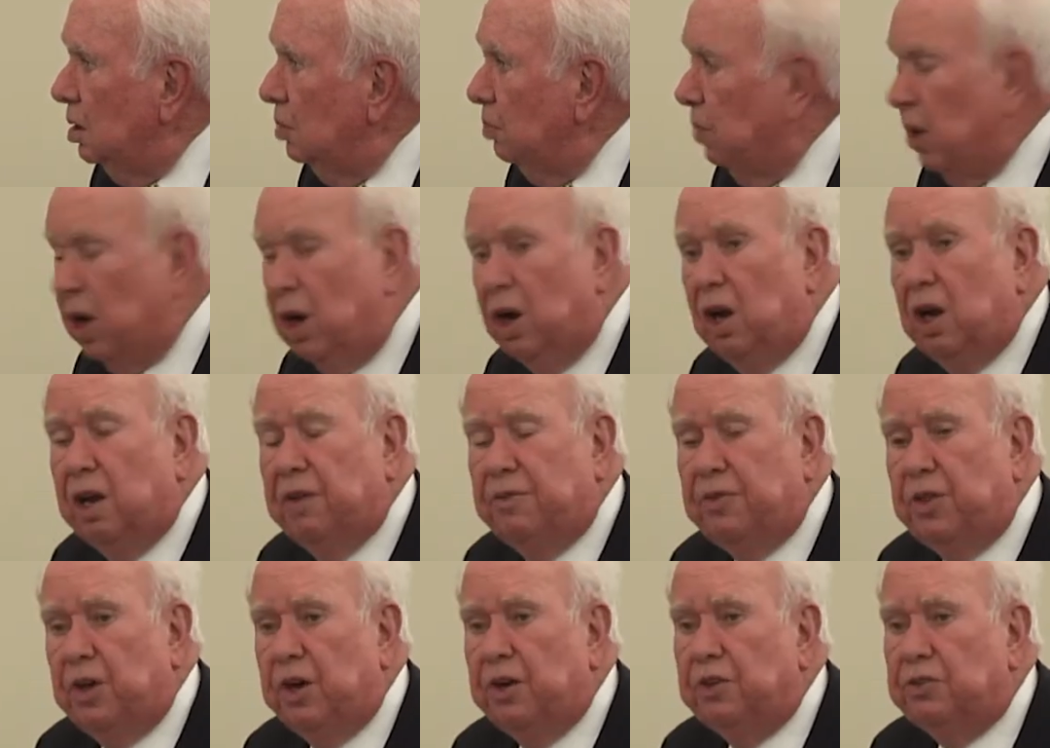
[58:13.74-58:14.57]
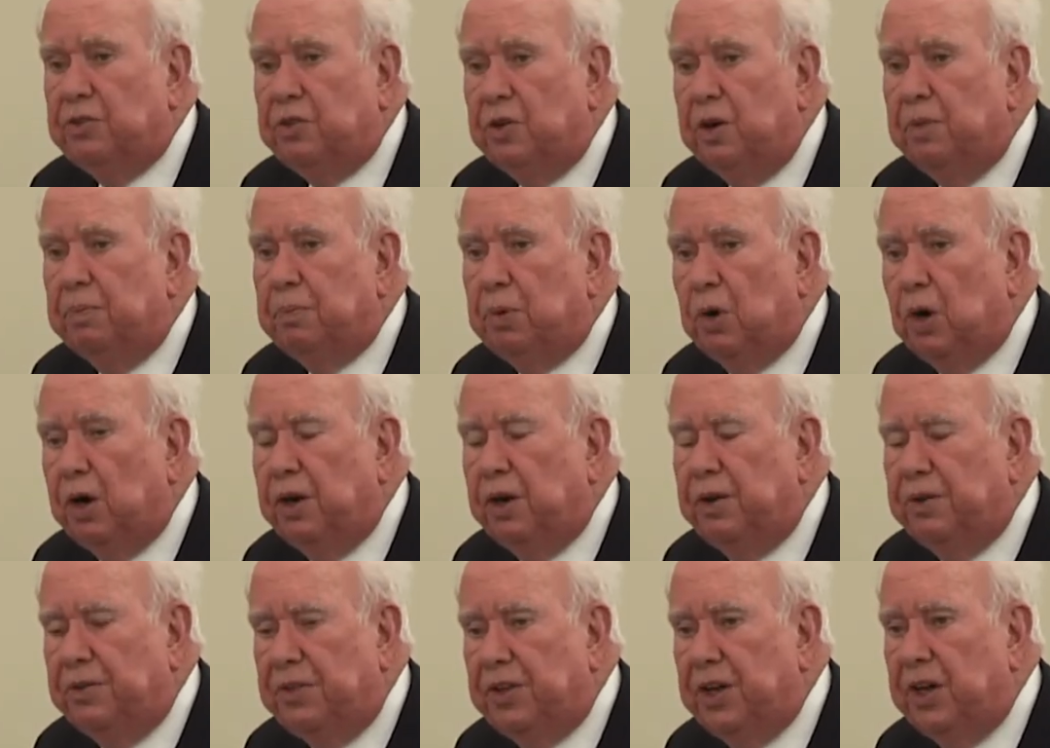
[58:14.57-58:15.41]
but all of those are
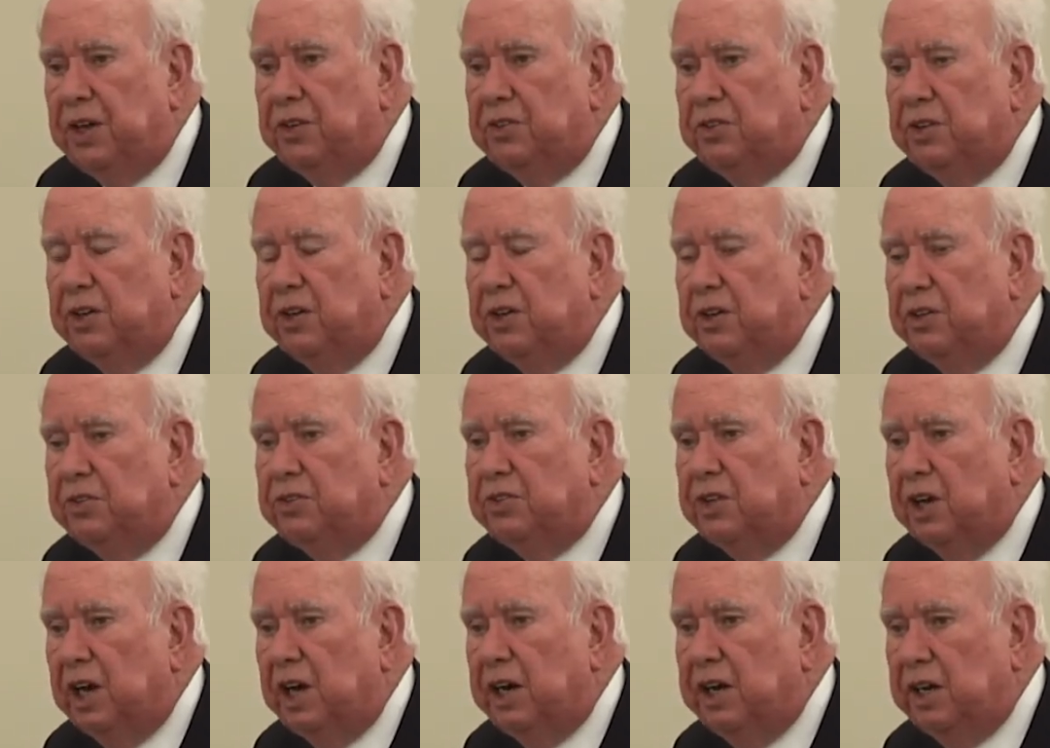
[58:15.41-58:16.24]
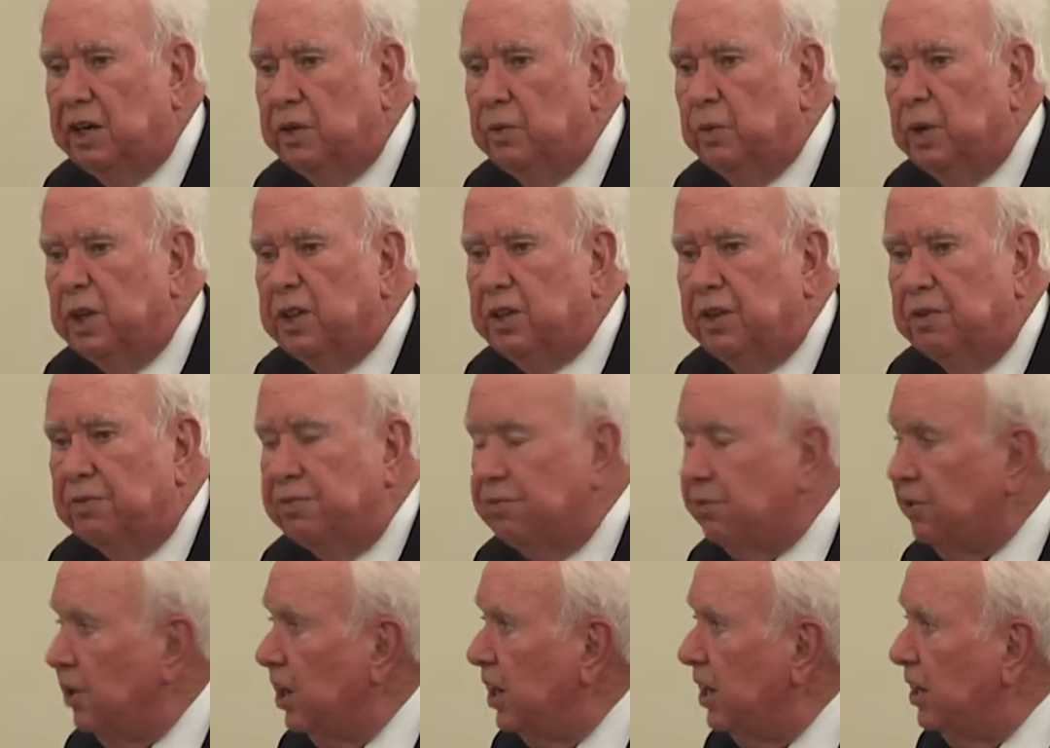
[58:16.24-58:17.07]
important things in deciding what the
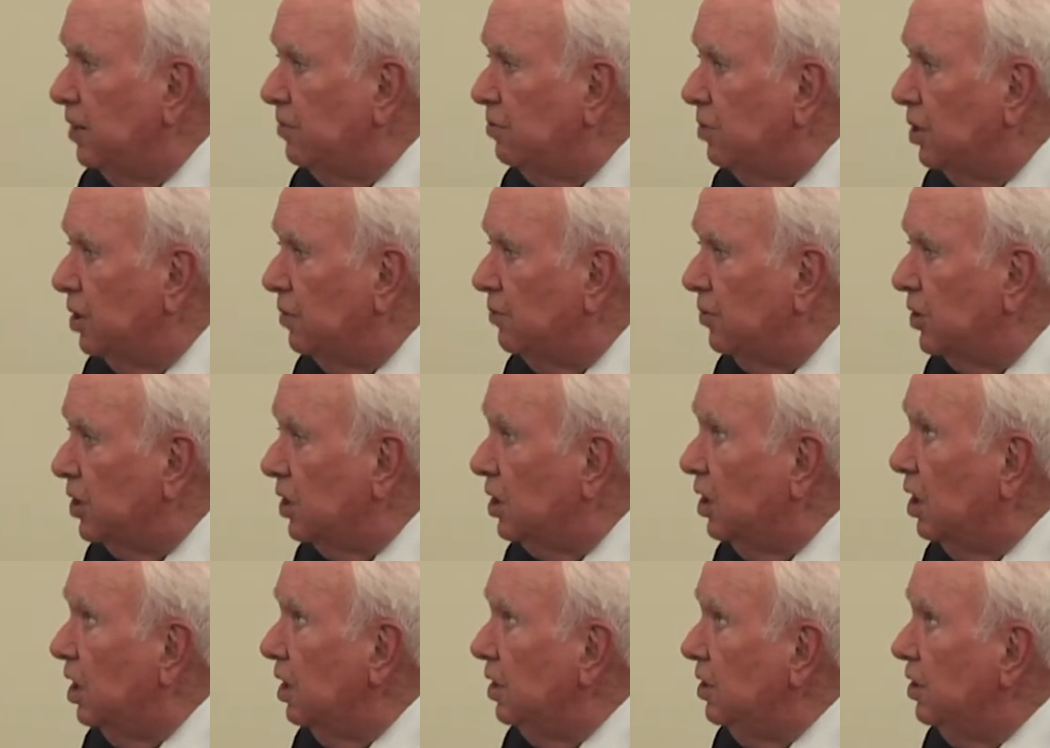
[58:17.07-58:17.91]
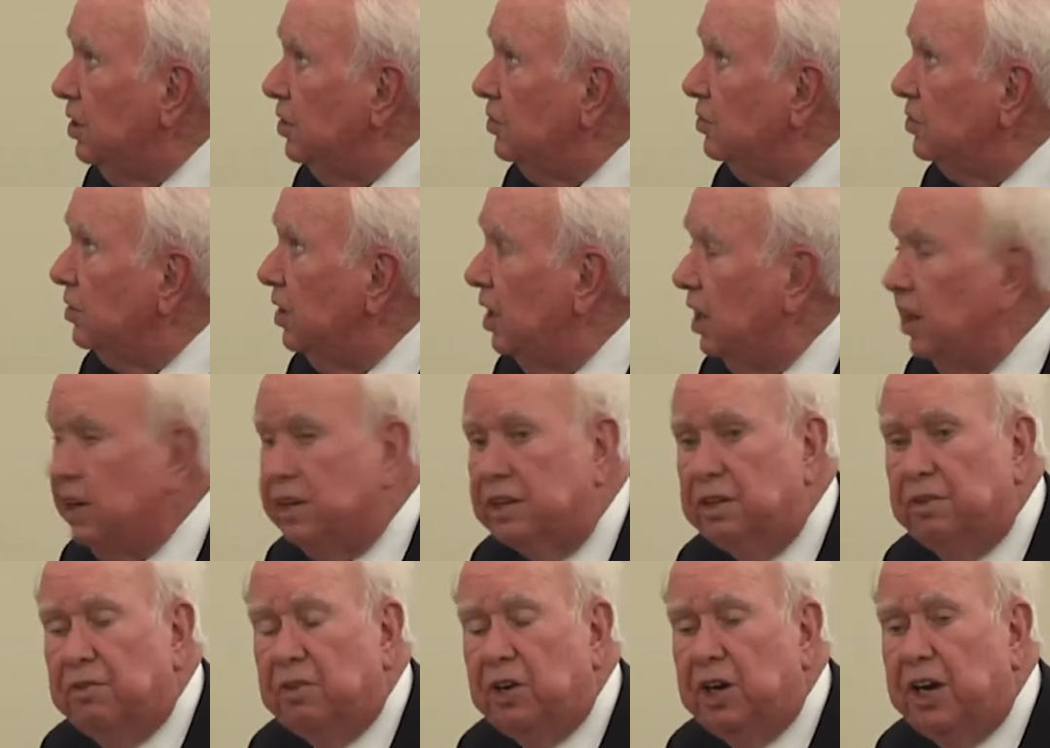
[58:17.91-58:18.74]
flavor of the garden is like,
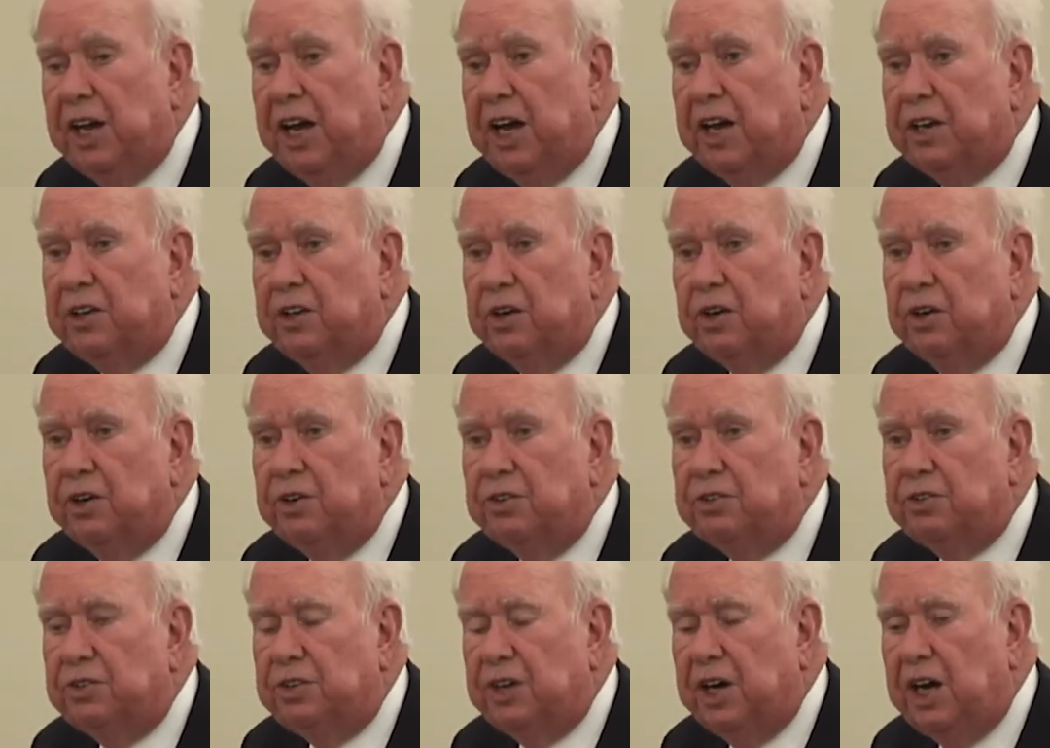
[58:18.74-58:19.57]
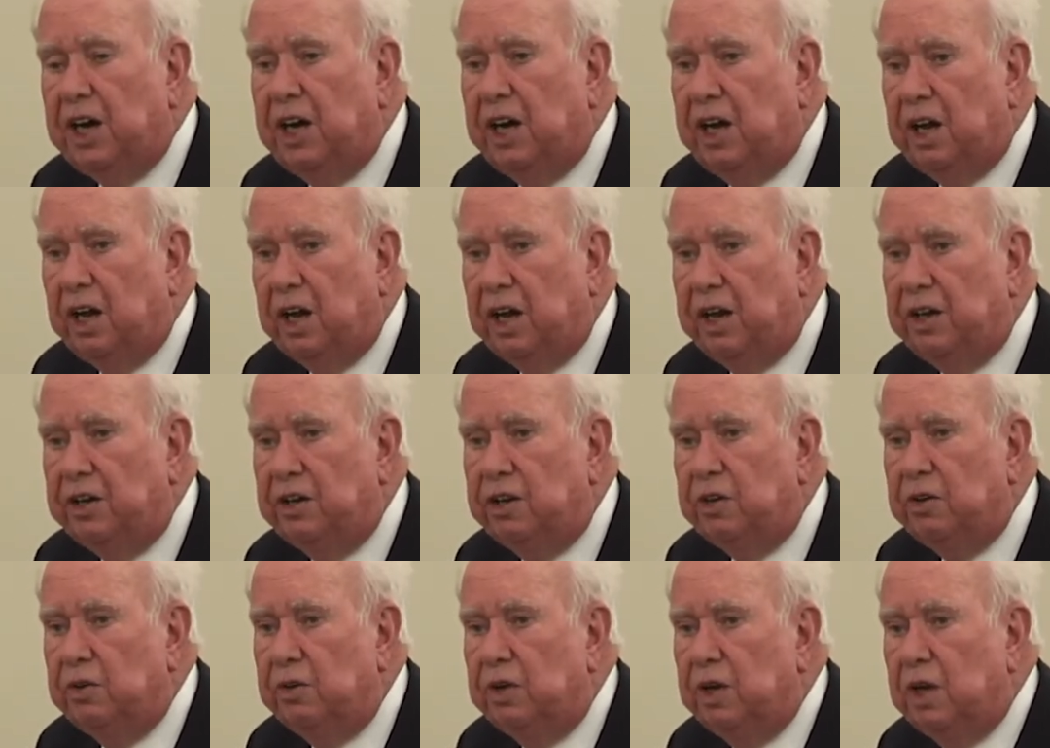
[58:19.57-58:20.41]
the vernacular style, and
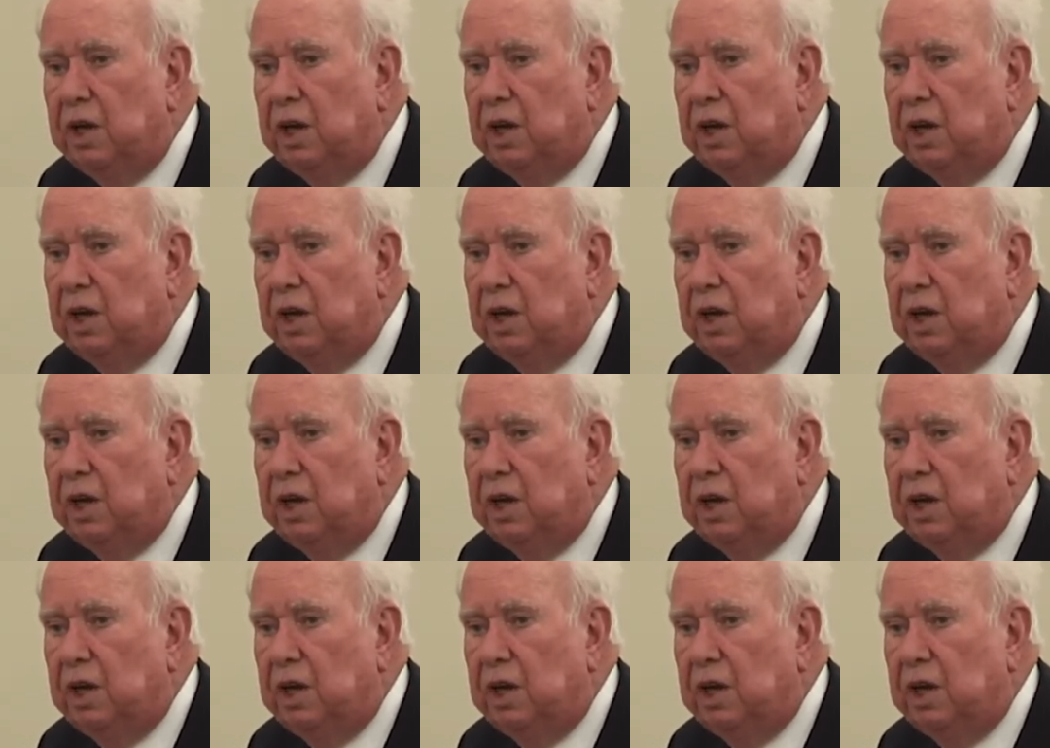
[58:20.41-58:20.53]
you